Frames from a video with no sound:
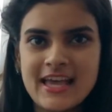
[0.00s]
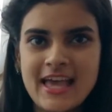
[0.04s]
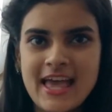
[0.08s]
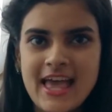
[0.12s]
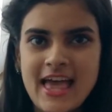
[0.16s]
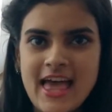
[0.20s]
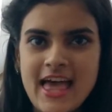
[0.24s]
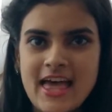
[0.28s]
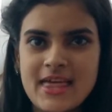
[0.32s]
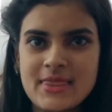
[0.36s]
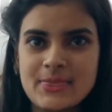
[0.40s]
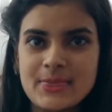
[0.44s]

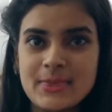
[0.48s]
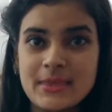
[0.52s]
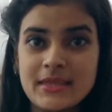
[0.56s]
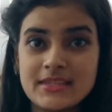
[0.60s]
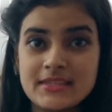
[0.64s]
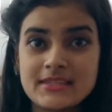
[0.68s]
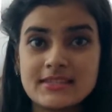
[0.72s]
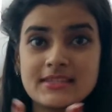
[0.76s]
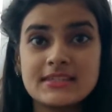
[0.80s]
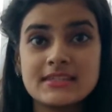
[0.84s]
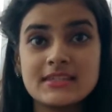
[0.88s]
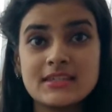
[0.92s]
And then
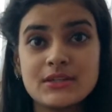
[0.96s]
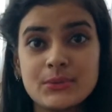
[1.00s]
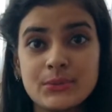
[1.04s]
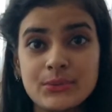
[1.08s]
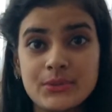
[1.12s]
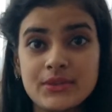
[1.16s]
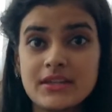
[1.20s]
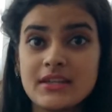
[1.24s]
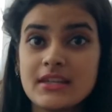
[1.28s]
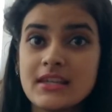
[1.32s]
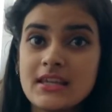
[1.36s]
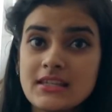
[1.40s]
see you in
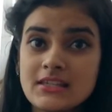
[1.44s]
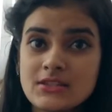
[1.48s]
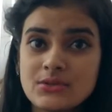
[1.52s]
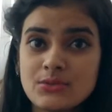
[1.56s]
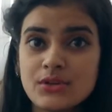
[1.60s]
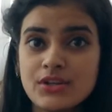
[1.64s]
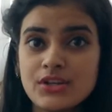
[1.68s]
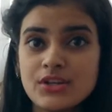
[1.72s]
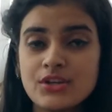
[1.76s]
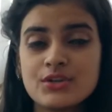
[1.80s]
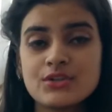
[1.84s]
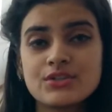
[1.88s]
the next
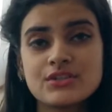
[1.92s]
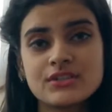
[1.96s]
video.